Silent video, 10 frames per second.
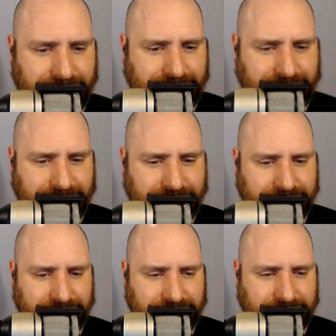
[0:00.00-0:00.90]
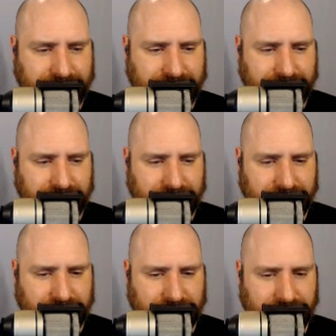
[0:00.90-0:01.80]

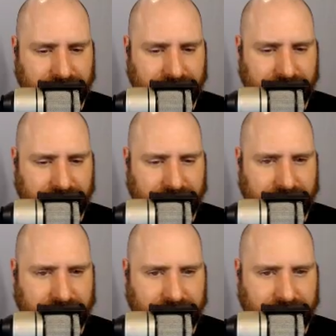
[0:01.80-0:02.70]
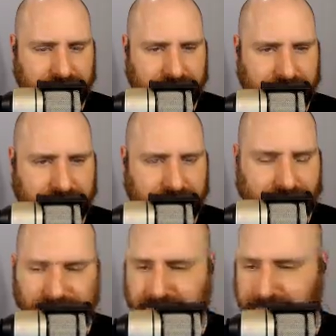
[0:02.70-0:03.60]

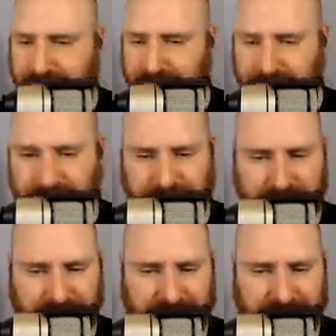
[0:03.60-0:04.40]
Nothing is said.